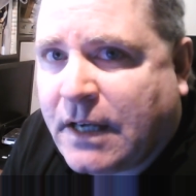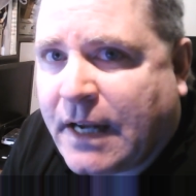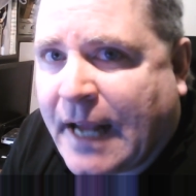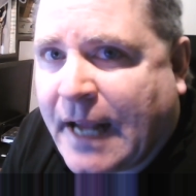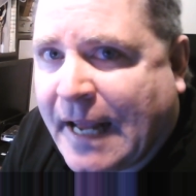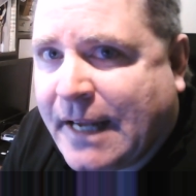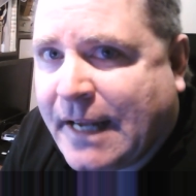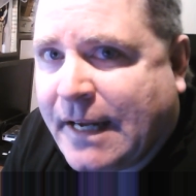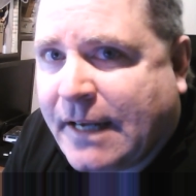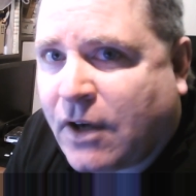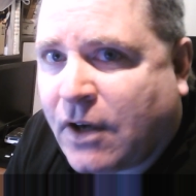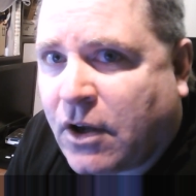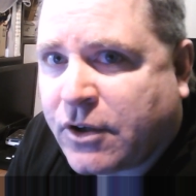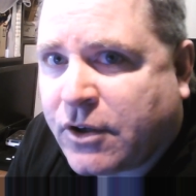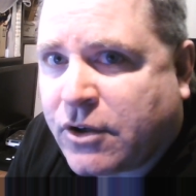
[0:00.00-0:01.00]

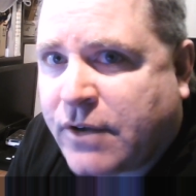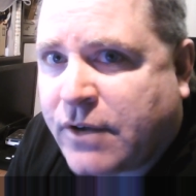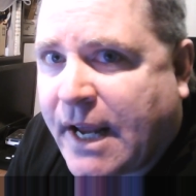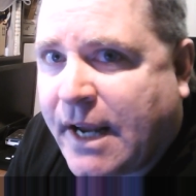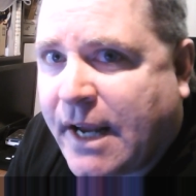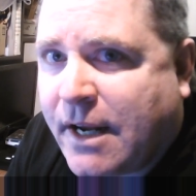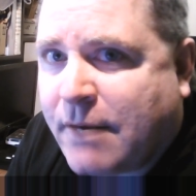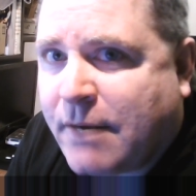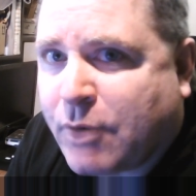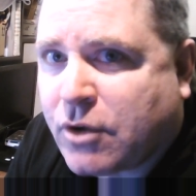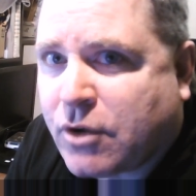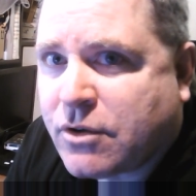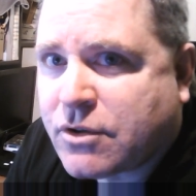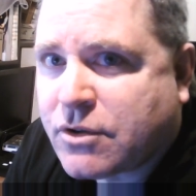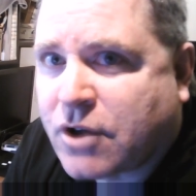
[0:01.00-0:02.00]
Hate all your
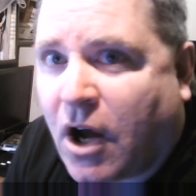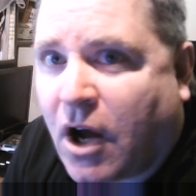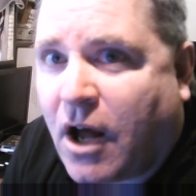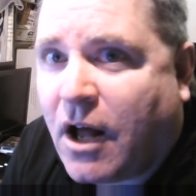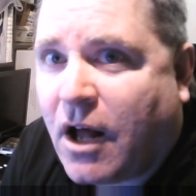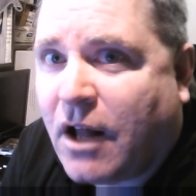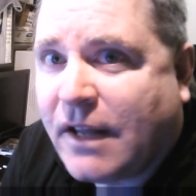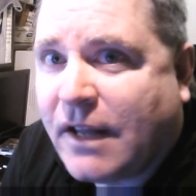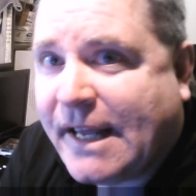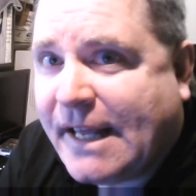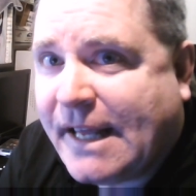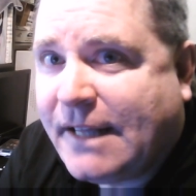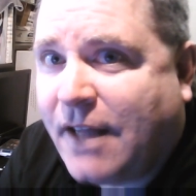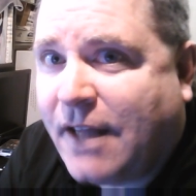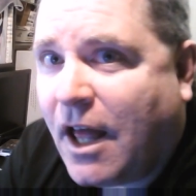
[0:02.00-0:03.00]
neighbors, call
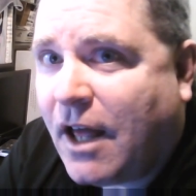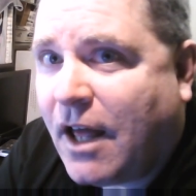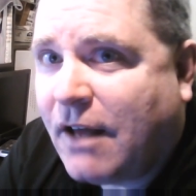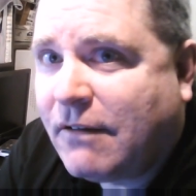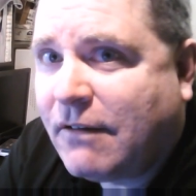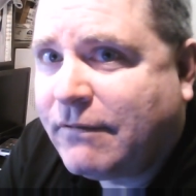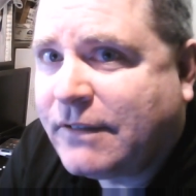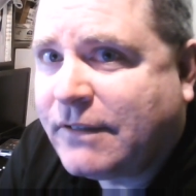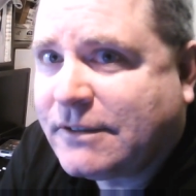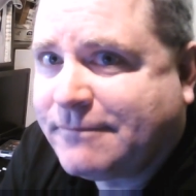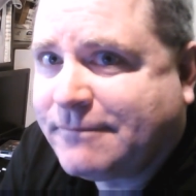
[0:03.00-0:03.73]
it love.